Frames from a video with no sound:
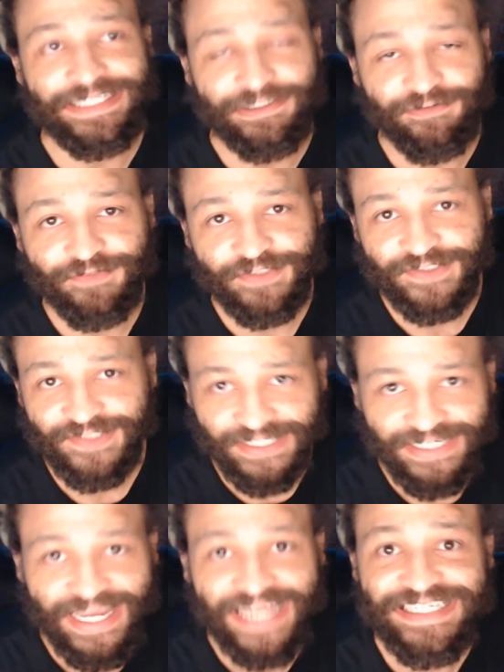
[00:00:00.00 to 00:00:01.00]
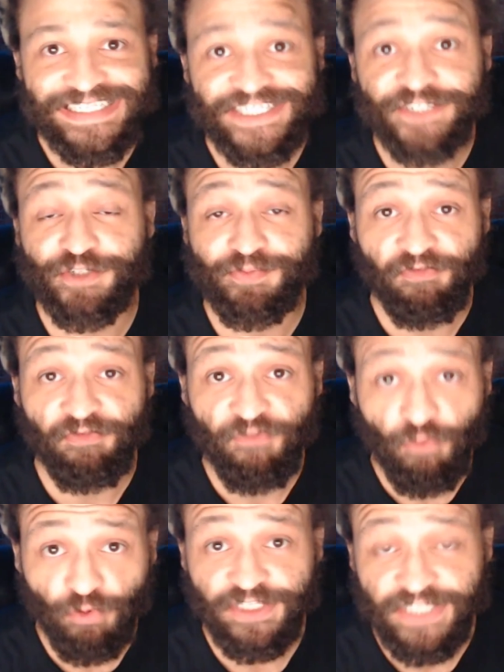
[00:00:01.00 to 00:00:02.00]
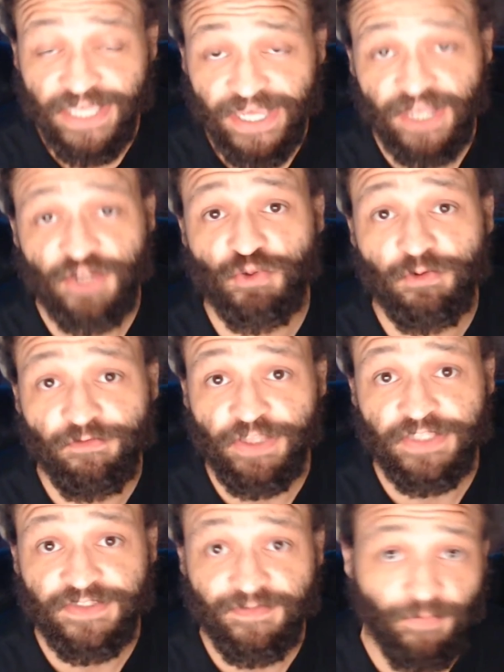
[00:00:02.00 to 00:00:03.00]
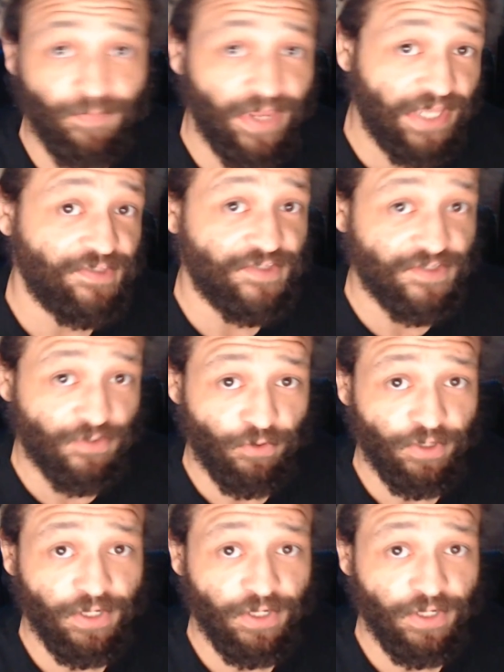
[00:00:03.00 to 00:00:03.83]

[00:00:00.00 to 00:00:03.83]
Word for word: of, it's like 90 years before the actual events of the main story,